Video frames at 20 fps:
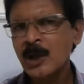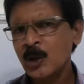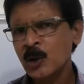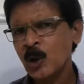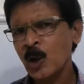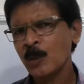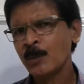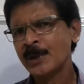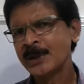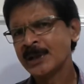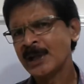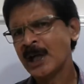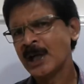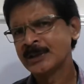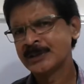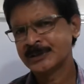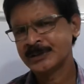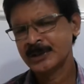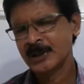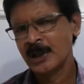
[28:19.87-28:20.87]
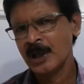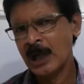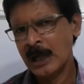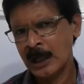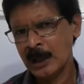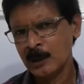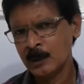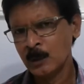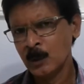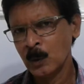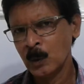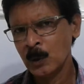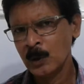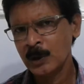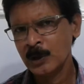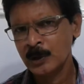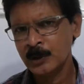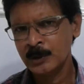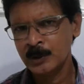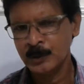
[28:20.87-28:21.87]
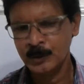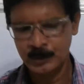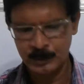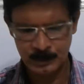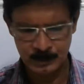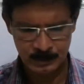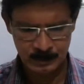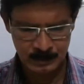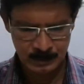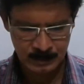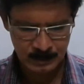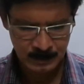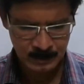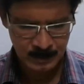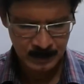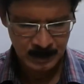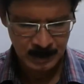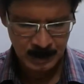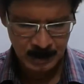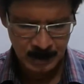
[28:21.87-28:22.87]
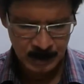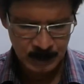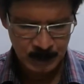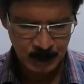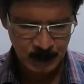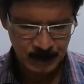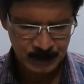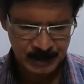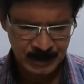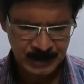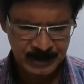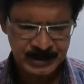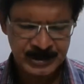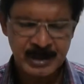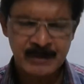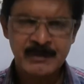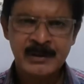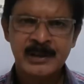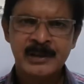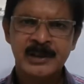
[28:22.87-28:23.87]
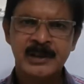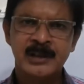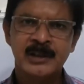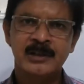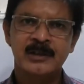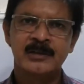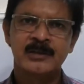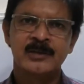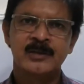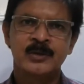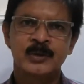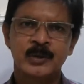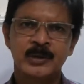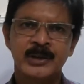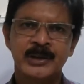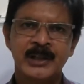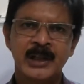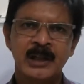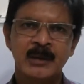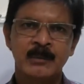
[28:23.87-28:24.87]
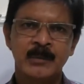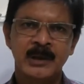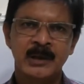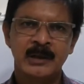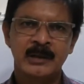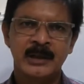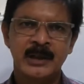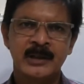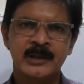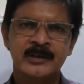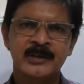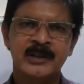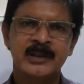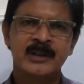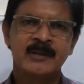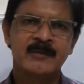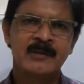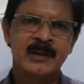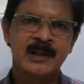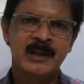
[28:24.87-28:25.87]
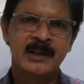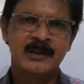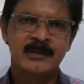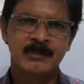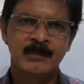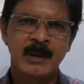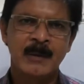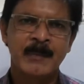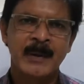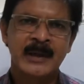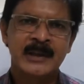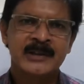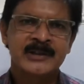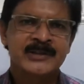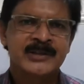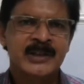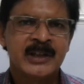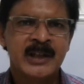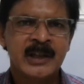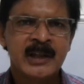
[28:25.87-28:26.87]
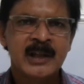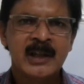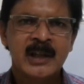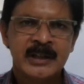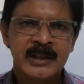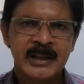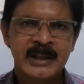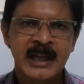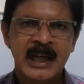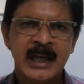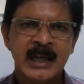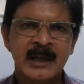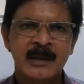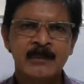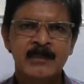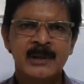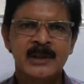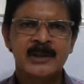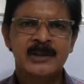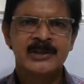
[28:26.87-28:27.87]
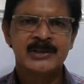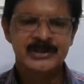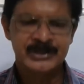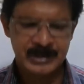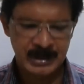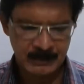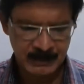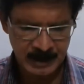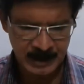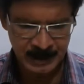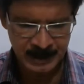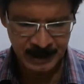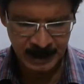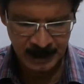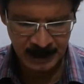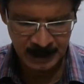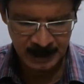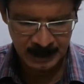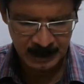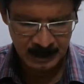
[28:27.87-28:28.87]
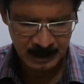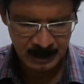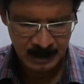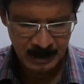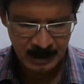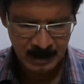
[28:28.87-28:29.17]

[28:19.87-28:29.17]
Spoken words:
Robert asks, how old are you? Joan says 17. So they tell me, that is in the village. My parents say that I am 17.